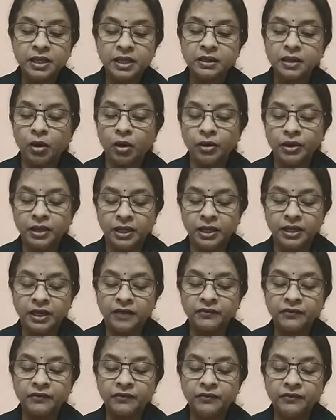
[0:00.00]
on an
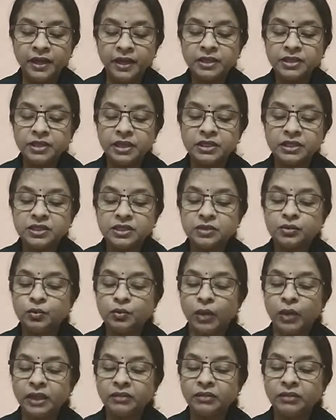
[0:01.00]
average is
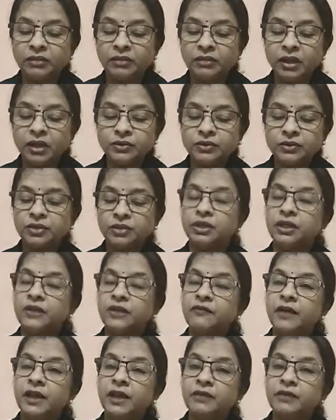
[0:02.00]

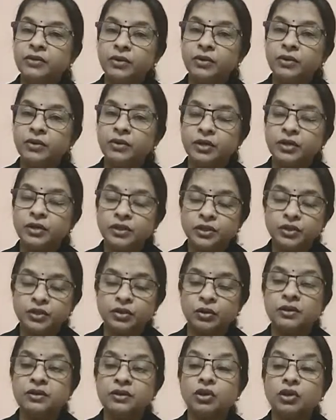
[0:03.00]
1035 US dollars
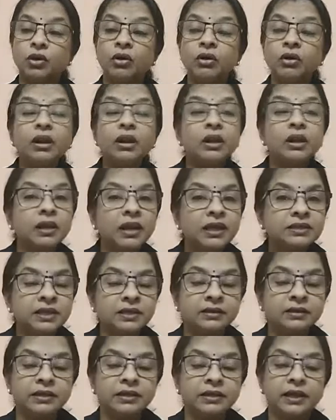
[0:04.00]
or less
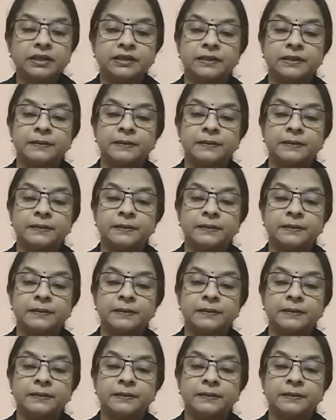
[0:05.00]
than that.